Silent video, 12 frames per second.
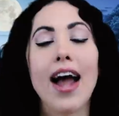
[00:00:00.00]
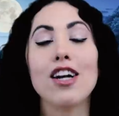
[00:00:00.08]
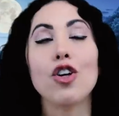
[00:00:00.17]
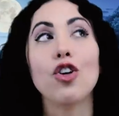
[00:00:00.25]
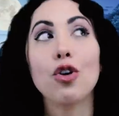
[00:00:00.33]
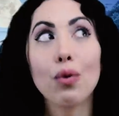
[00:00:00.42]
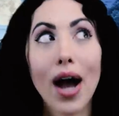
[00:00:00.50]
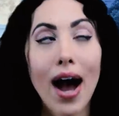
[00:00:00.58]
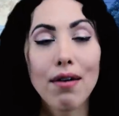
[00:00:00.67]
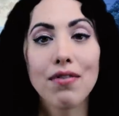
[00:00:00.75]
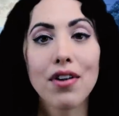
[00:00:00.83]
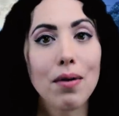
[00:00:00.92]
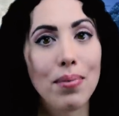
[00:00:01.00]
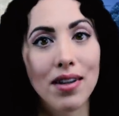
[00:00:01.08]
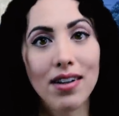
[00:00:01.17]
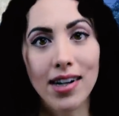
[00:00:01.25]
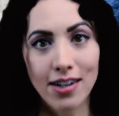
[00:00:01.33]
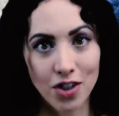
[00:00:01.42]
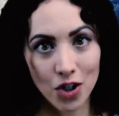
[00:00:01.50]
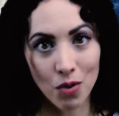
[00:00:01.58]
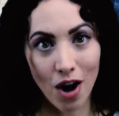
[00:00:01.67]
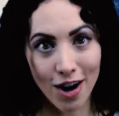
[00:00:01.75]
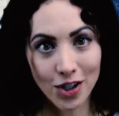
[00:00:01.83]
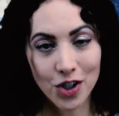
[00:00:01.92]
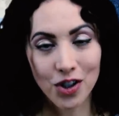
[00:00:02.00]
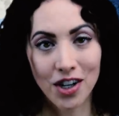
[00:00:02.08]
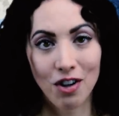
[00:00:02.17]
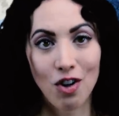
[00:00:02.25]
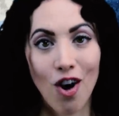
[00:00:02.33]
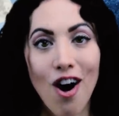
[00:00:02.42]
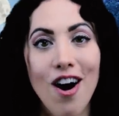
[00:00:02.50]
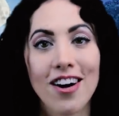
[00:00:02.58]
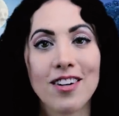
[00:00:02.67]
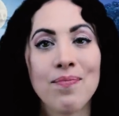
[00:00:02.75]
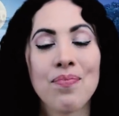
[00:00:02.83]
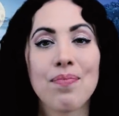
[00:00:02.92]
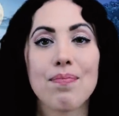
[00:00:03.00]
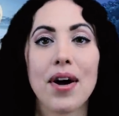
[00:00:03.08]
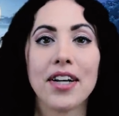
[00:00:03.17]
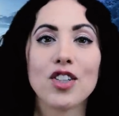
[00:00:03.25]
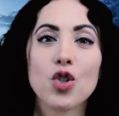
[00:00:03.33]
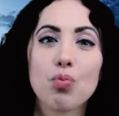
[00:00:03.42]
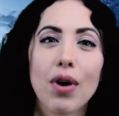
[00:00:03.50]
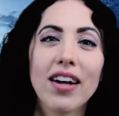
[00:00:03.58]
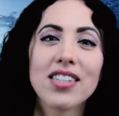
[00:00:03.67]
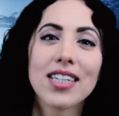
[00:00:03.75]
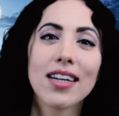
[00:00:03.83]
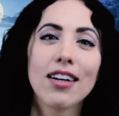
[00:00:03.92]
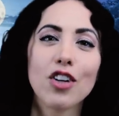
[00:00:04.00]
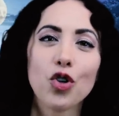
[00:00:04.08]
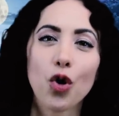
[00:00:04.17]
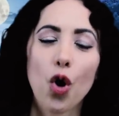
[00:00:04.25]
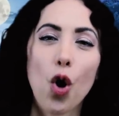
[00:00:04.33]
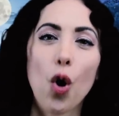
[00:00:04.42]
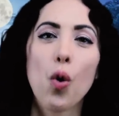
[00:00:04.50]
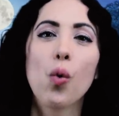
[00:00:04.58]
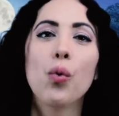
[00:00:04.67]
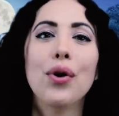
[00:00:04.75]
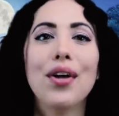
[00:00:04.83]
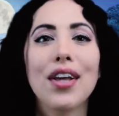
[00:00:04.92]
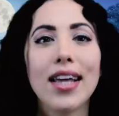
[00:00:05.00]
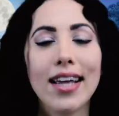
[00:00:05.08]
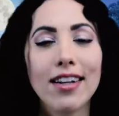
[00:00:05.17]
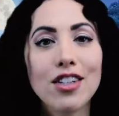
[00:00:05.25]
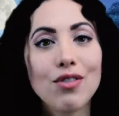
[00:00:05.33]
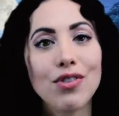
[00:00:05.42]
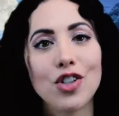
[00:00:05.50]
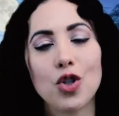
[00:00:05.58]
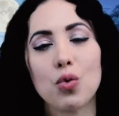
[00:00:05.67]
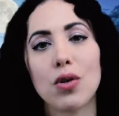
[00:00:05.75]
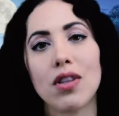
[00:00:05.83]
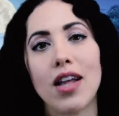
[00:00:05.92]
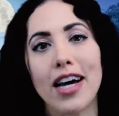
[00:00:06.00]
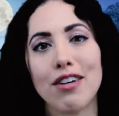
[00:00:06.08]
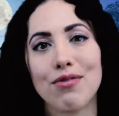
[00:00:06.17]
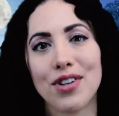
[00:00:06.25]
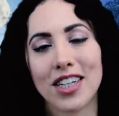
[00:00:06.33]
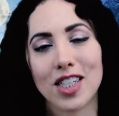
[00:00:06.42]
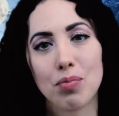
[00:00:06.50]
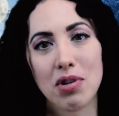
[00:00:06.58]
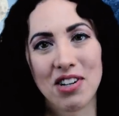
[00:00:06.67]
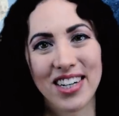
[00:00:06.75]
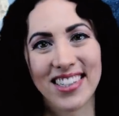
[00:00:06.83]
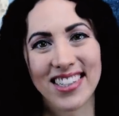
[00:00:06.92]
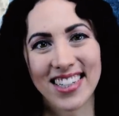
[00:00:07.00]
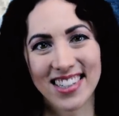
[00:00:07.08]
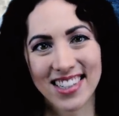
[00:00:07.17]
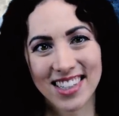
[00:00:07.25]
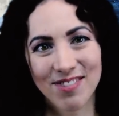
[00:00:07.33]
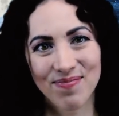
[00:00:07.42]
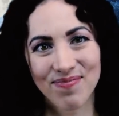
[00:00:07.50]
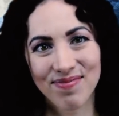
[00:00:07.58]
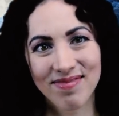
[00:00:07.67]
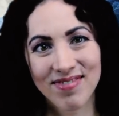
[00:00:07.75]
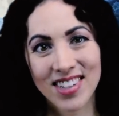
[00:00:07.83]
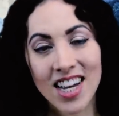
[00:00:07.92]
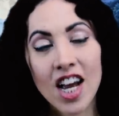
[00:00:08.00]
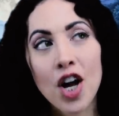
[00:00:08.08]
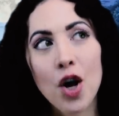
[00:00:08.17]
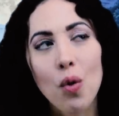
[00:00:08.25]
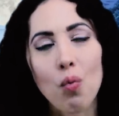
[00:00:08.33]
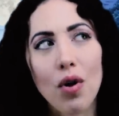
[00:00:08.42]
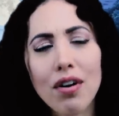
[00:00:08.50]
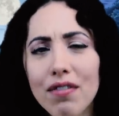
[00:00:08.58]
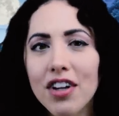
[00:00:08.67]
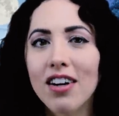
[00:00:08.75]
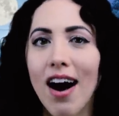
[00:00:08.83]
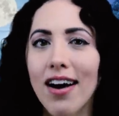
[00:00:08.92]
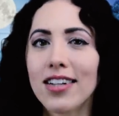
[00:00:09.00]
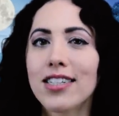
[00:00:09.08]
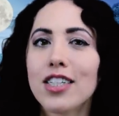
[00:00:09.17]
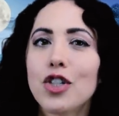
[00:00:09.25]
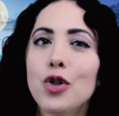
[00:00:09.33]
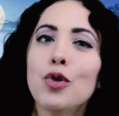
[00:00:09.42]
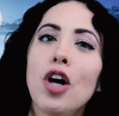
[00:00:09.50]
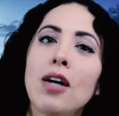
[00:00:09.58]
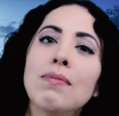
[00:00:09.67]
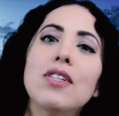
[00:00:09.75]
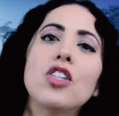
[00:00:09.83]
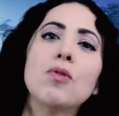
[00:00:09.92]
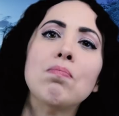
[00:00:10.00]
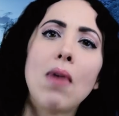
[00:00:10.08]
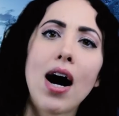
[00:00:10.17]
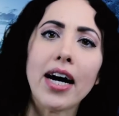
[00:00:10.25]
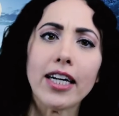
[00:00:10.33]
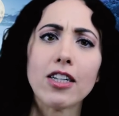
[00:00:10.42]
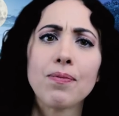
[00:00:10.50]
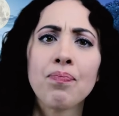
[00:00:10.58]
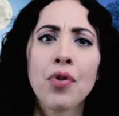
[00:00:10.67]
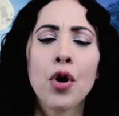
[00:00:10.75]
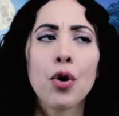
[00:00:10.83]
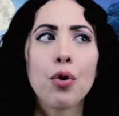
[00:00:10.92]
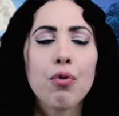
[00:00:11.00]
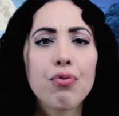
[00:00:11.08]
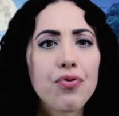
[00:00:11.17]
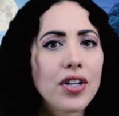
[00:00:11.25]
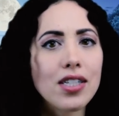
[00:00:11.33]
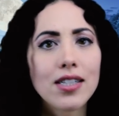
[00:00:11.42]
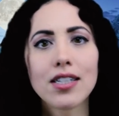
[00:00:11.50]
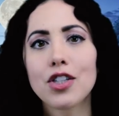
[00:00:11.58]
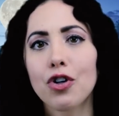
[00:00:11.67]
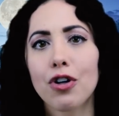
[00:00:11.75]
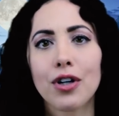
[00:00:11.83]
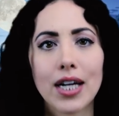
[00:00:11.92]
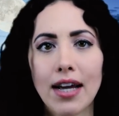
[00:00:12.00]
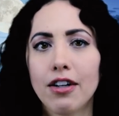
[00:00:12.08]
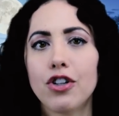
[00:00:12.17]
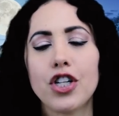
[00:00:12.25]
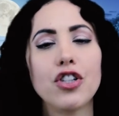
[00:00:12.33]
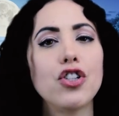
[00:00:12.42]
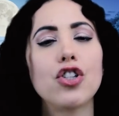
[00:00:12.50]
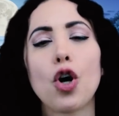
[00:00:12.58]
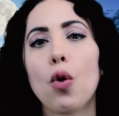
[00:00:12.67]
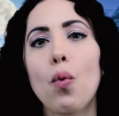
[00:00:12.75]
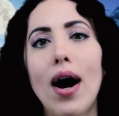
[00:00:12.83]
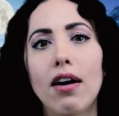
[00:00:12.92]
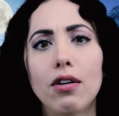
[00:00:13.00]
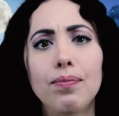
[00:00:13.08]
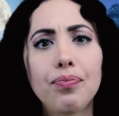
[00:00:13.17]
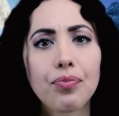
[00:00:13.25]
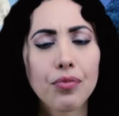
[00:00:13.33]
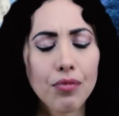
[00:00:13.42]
and you have the ability to usher it along by expressing it in your own individual life experiences. One of the goddesses who comes to mind who fits this current energy so well